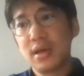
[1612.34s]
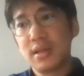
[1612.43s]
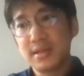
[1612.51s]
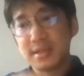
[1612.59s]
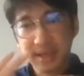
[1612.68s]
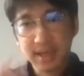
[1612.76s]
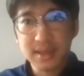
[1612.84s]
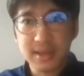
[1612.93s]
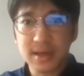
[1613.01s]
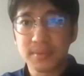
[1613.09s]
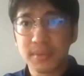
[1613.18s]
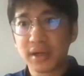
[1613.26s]
The second
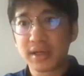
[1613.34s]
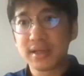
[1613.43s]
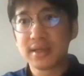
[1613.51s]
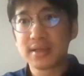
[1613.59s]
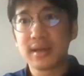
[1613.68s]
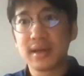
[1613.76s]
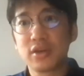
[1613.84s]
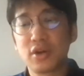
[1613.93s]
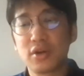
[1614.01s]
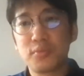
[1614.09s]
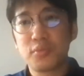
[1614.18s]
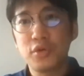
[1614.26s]
thing about it is that
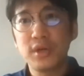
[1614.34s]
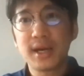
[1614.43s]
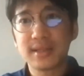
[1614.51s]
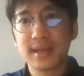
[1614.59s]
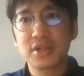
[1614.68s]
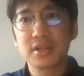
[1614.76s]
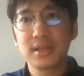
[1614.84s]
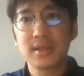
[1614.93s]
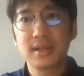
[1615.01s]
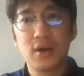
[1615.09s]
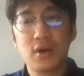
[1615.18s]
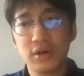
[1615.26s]
your products actually
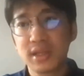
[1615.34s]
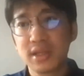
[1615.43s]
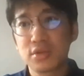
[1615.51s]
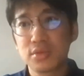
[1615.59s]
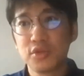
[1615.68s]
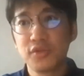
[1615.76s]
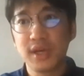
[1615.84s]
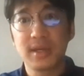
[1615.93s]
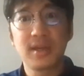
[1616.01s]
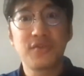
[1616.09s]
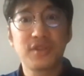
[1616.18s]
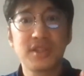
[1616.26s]
now all need to move at
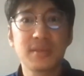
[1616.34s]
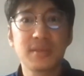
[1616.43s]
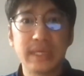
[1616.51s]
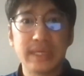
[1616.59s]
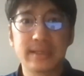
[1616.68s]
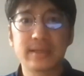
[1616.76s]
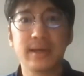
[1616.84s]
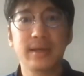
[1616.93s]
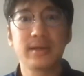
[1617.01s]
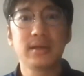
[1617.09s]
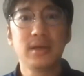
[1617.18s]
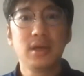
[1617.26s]
different speeds,
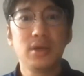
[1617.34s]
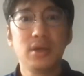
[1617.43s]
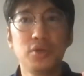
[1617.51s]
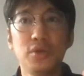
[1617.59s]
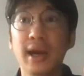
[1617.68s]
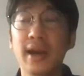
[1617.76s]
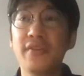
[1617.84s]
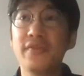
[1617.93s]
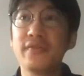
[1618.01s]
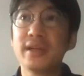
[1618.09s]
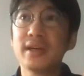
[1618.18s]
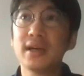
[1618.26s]
and you have
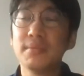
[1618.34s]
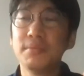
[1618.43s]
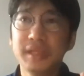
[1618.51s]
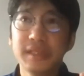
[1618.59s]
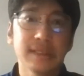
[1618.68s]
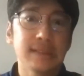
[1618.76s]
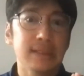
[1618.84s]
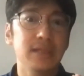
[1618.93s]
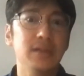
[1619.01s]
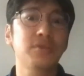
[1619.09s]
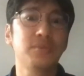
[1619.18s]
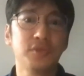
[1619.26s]
the
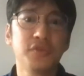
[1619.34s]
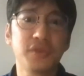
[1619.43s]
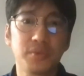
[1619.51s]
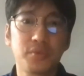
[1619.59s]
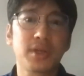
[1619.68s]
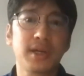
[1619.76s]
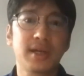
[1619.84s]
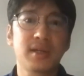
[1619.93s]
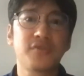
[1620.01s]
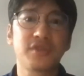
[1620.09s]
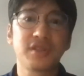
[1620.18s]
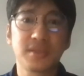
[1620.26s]
ability to move the product at
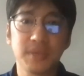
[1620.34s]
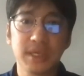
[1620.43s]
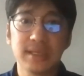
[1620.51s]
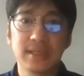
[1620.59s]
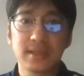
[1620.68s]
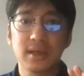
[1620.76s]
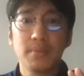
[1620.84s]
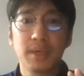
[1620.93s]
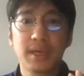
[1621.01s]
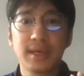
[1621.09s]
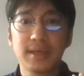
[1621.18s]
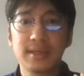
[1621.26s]
different speeds
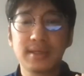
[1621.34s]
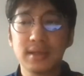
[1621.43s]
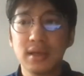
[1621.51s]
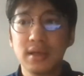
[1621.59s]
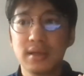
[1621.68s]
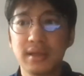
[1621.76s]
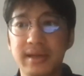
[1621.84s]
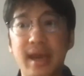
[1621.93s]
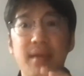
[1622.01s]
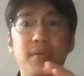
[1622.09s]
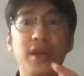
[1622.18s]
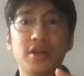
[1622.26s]
because the
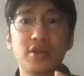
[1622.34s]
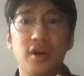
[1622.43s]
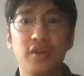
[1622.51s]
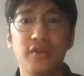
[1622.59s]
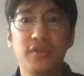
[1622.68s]
damage of